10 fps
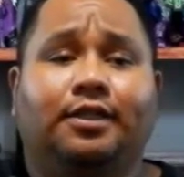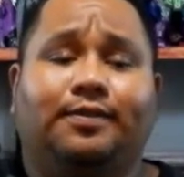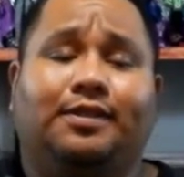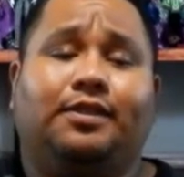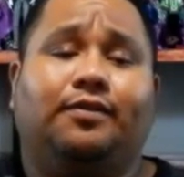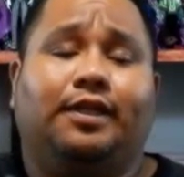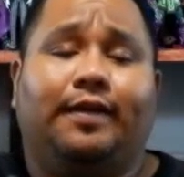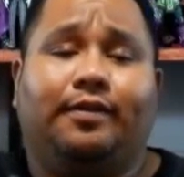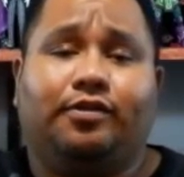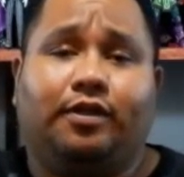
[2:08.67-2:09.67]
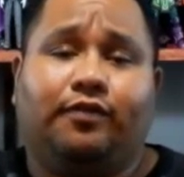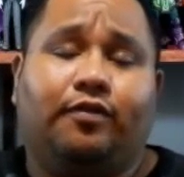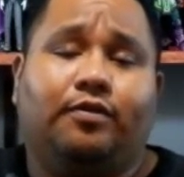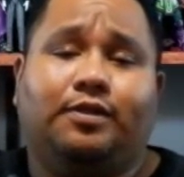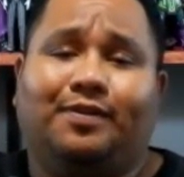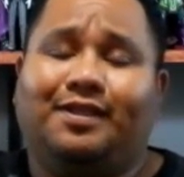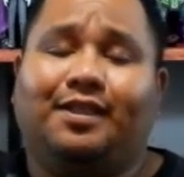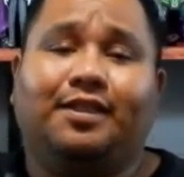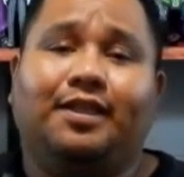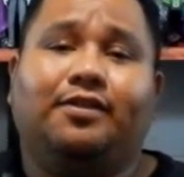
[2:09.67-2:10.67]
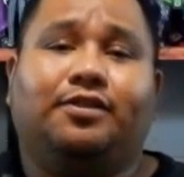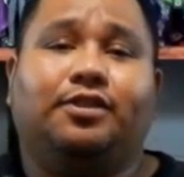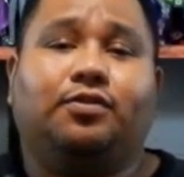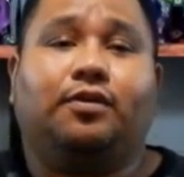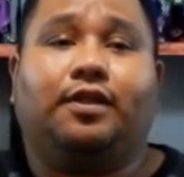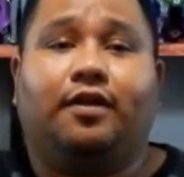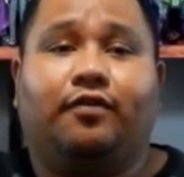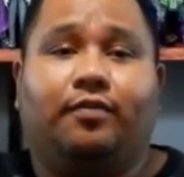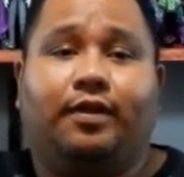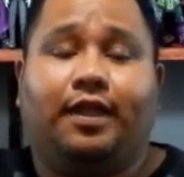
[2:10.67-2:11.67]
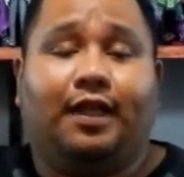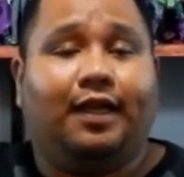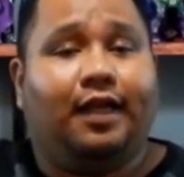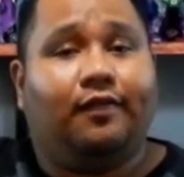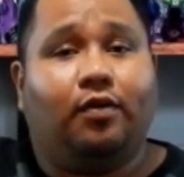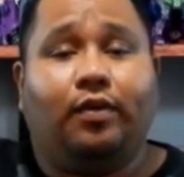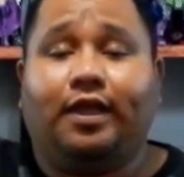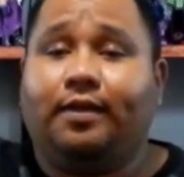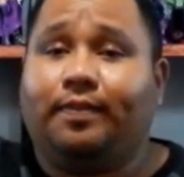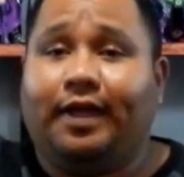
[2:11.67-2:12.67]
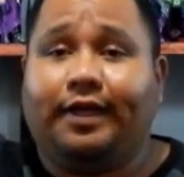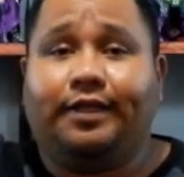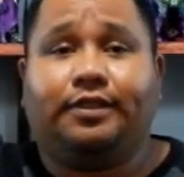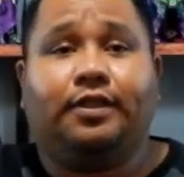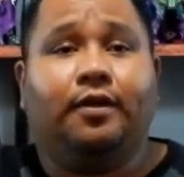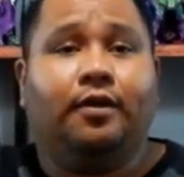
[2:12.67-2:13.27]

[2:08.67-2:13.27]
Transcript: especially when it came to Transformers, but the deals just weren't there for me. They didn't have a weekend package